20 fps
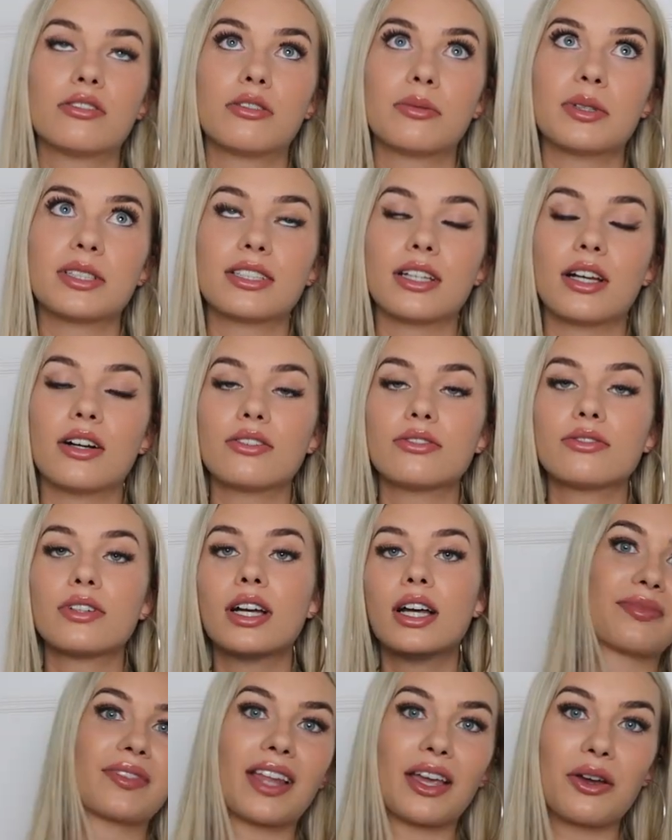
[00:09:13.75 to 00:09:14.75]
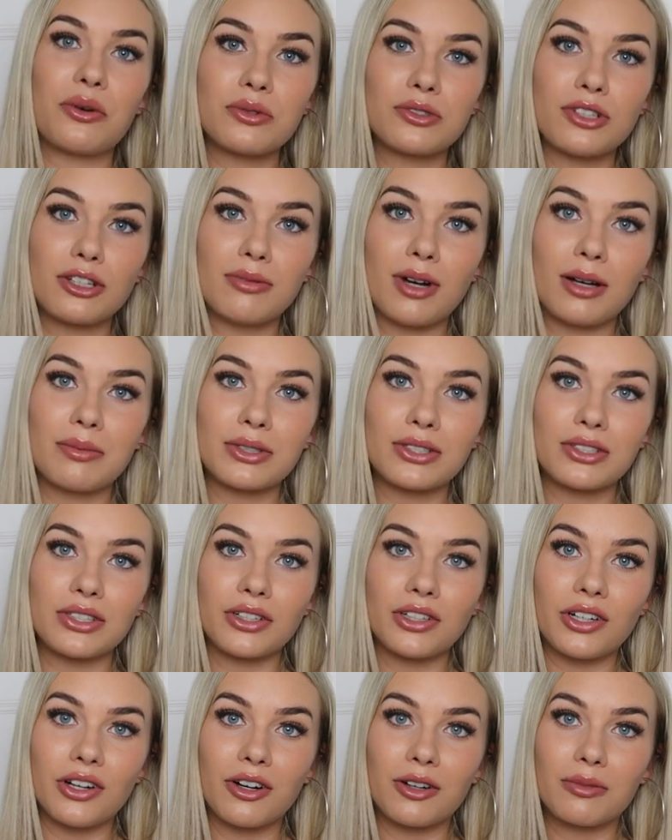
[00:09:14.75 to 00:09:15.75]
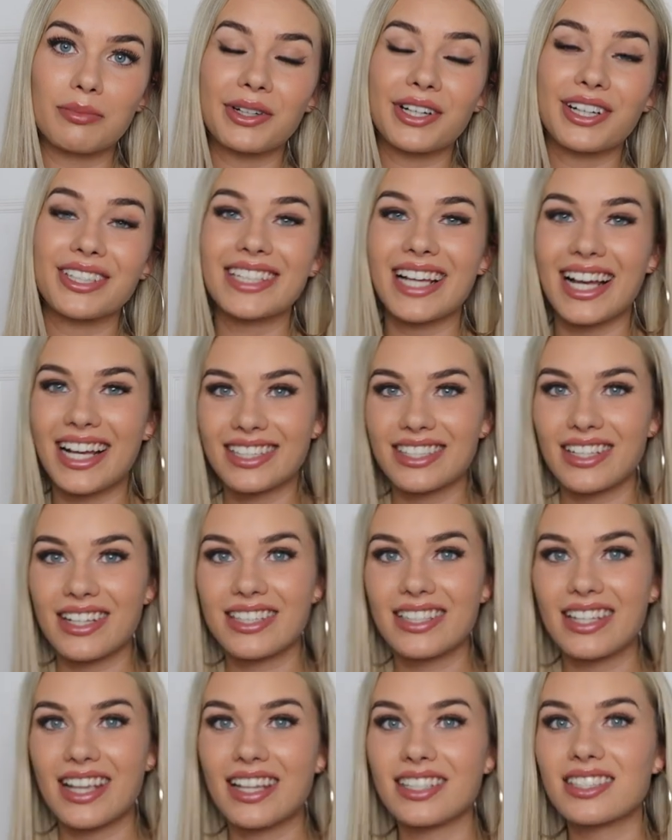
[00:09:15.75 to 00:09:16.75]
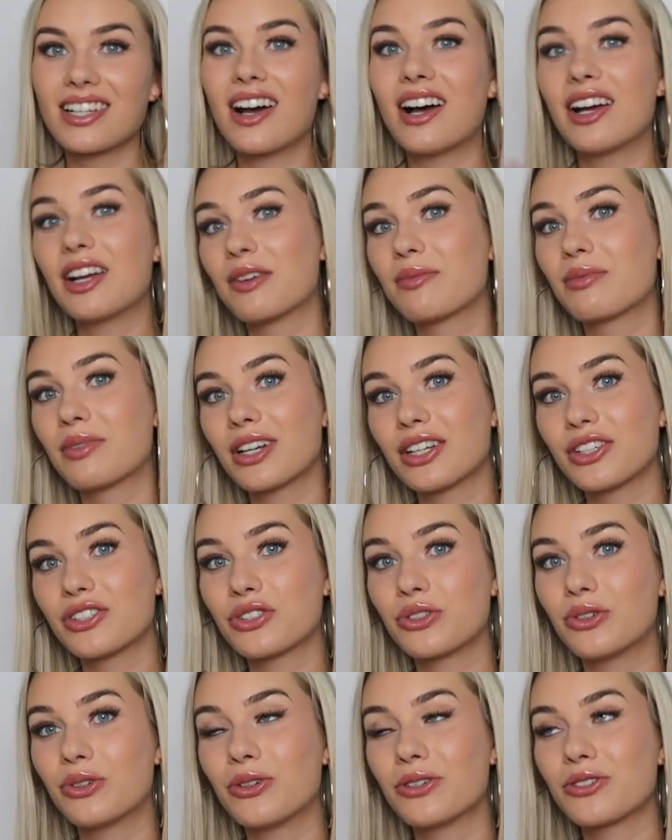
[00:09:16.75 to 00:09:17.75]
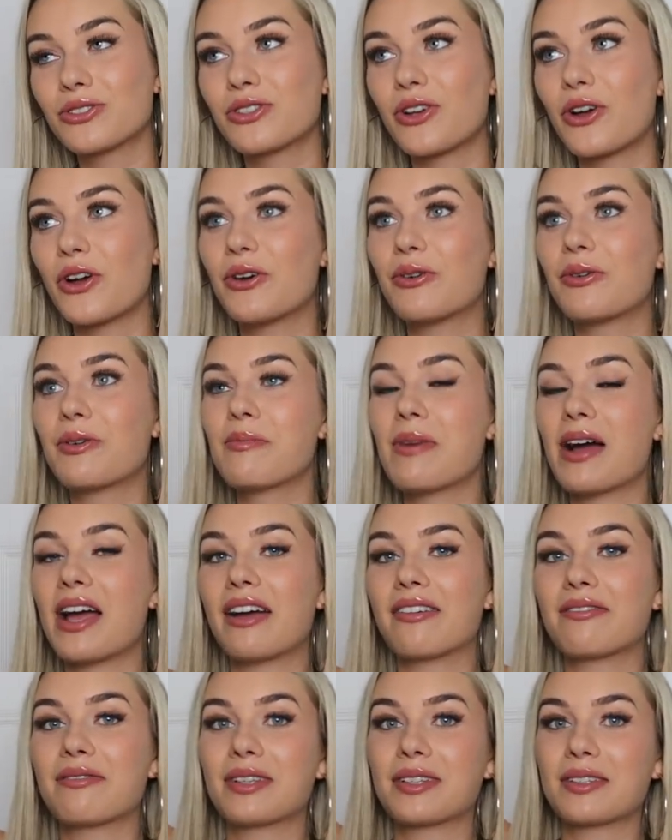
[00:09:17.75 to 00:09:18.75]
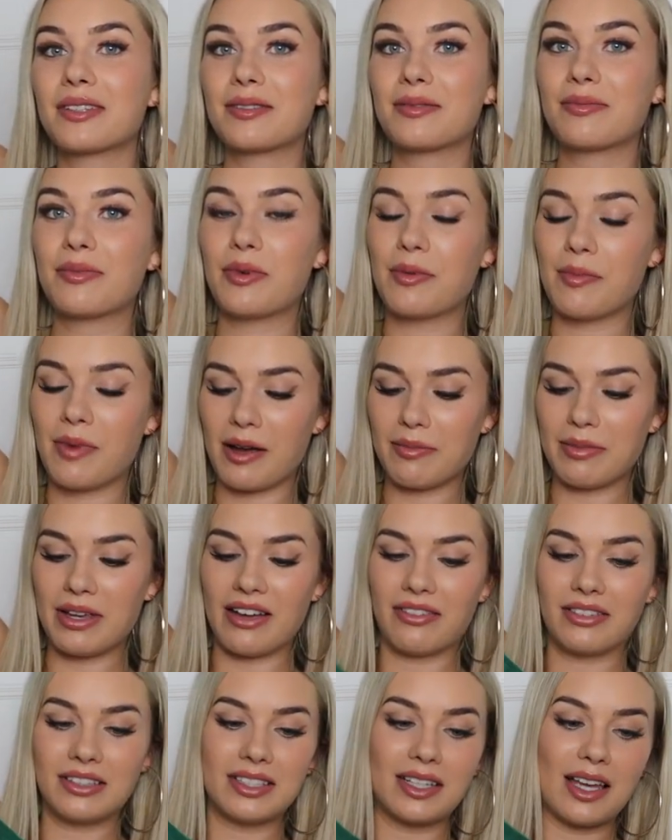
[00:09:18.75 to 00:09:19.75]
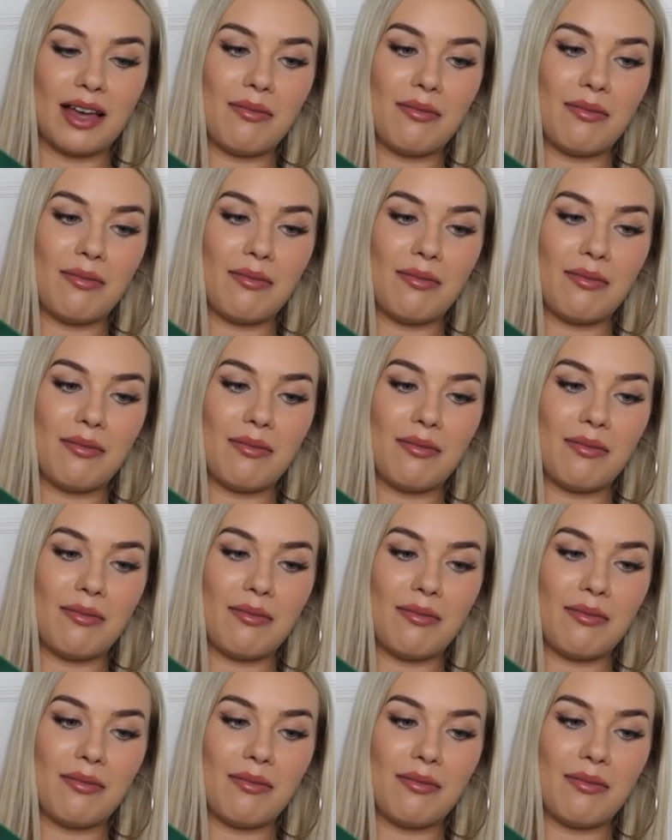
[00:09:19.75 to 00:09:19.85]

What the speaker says: Myself. They also might be too long because as I said, I am really short, so we might be having to